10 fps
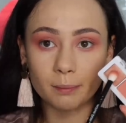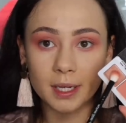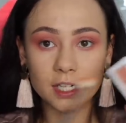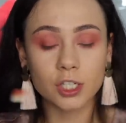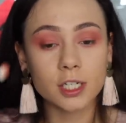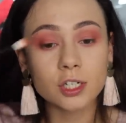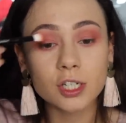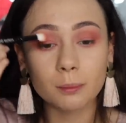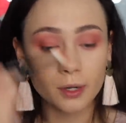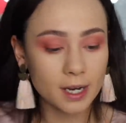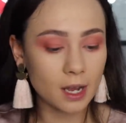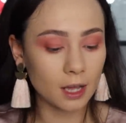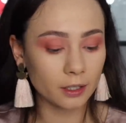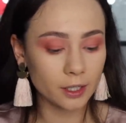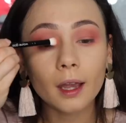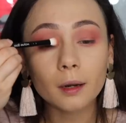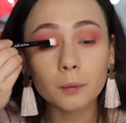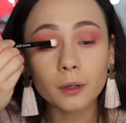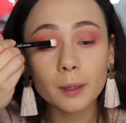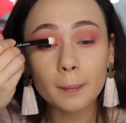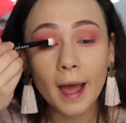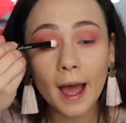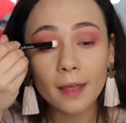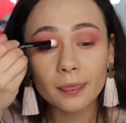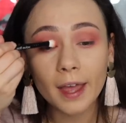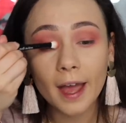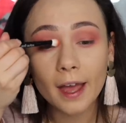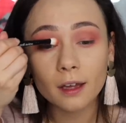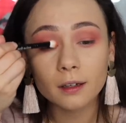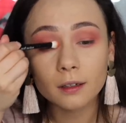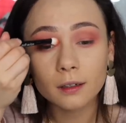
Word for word: peachy shimmery color and I'm going to pat that